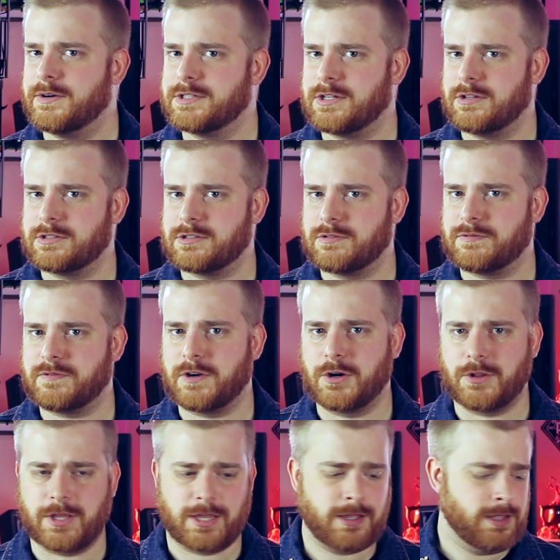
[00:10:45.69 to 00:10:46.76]
is also
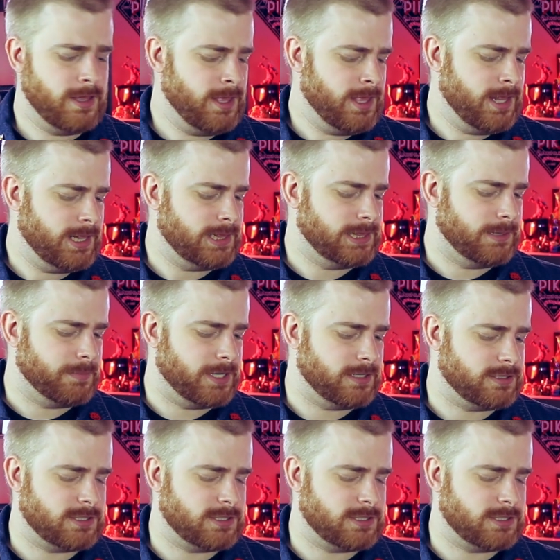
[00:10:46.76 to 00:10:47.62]
fairly limited.